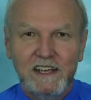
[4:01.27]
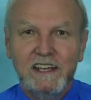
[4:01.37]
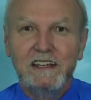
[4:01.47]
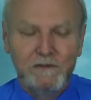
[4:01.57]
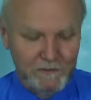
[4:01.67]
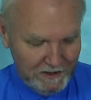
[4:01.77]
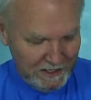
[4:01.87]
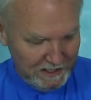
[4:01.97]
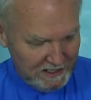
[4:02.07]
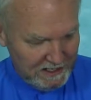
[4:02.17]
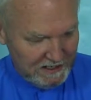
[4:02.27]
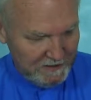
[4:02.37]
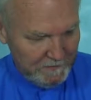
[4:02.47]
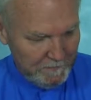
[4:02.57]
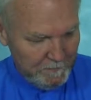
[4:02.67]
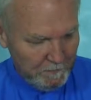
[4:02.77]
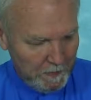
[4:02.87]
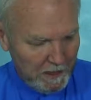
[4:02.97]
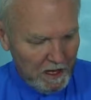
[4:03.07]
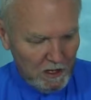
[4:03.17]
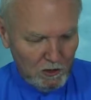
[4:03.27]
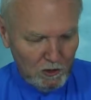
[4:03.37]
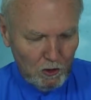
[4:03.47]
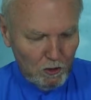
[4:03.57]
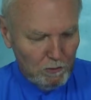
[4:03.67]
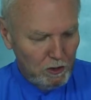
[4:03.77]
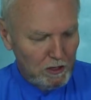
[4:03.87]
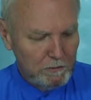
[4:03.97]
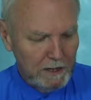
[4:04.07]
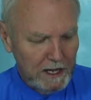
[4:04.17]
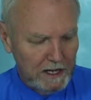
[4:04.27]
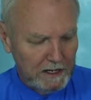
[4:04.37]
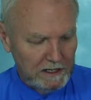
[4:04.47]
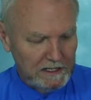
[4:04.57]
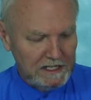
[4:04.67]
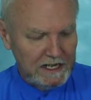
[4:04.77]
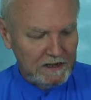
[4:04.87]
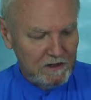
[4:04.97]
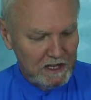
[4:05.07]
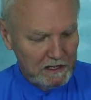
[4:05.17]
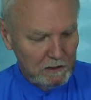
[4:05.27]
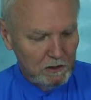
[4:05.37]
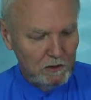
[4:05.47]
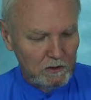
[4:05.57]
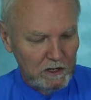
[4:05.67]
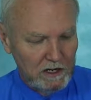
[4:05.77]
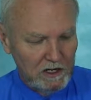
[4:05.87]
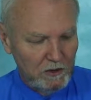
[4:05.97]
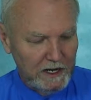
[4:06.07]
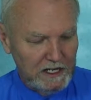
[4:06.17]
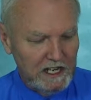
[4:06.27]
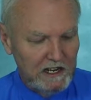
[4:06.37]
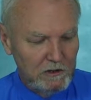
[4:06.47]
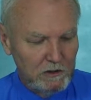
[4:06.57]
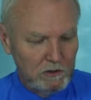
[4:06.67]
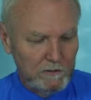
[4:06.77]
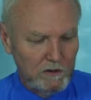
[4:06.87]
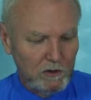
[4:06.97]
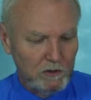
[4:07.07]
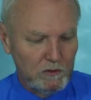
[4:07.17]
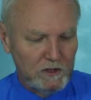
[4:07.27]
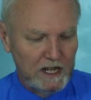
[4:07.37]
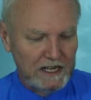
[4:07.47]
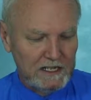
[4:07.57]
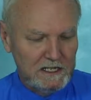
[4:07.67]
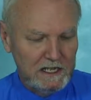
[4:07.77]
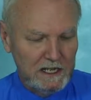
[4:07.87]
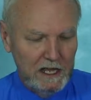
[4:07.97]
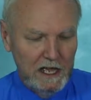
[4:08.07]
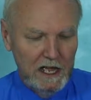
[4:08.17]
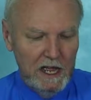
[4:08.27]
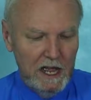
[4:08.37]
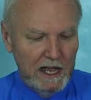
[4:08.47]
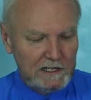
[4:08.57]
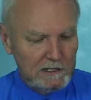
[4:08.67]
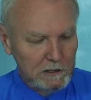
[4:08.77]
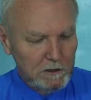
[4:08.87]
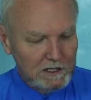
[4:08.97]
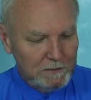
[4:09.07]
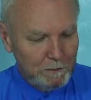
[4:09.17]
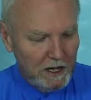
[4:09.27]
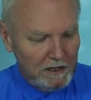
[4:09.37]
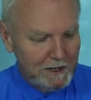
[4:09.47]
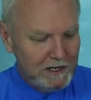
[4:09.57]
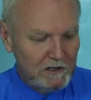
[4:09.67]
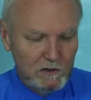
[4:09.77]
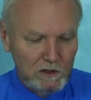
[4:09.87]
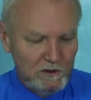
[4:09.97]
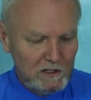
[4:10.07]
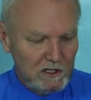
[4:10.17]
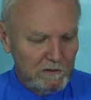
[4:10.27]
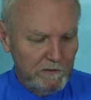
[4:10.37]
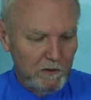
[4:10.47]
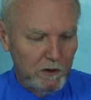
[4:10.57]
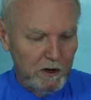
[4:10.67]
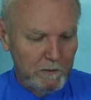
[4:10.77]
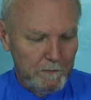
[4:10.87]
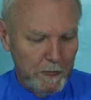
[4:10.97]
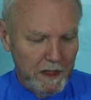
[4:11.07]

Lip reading: infinite. No mortal man, save thee alone, great hero of the Kuru dynasty, has looked upon my universal form,